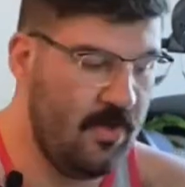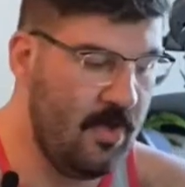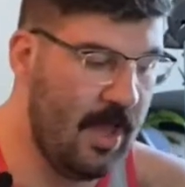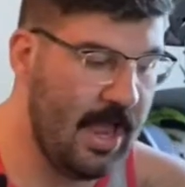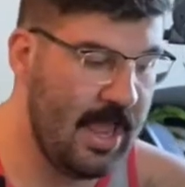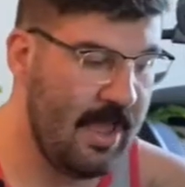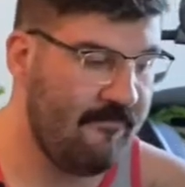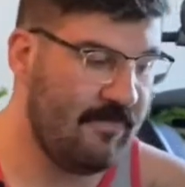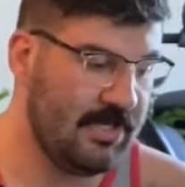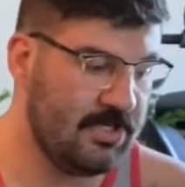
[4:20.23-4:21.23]
I have
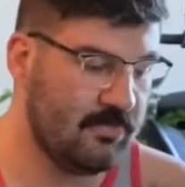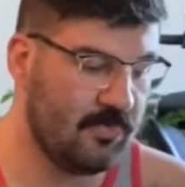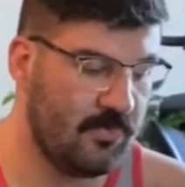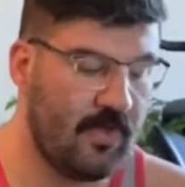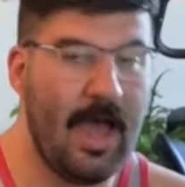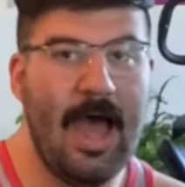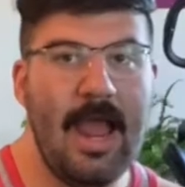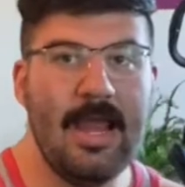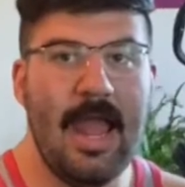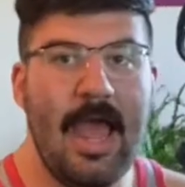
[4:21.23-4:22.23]
vegetables.
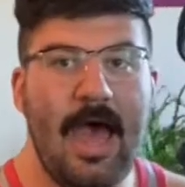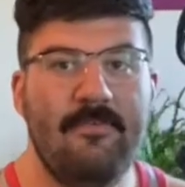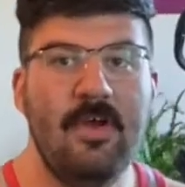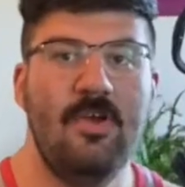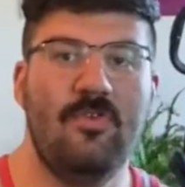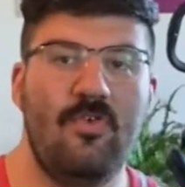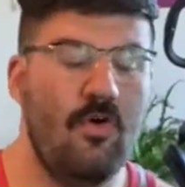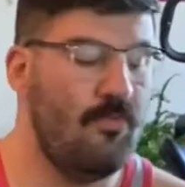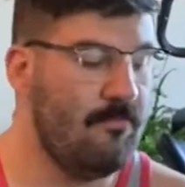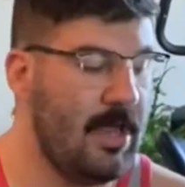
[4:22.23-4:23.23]
I have so
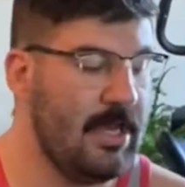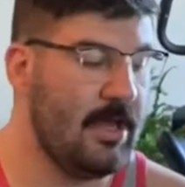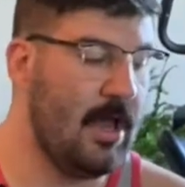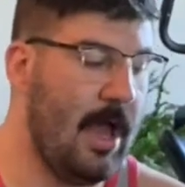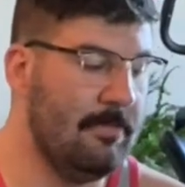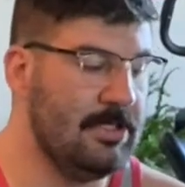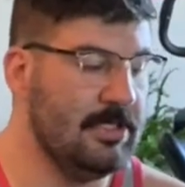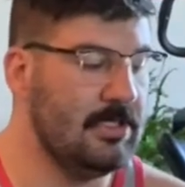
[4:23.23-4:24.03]
many options.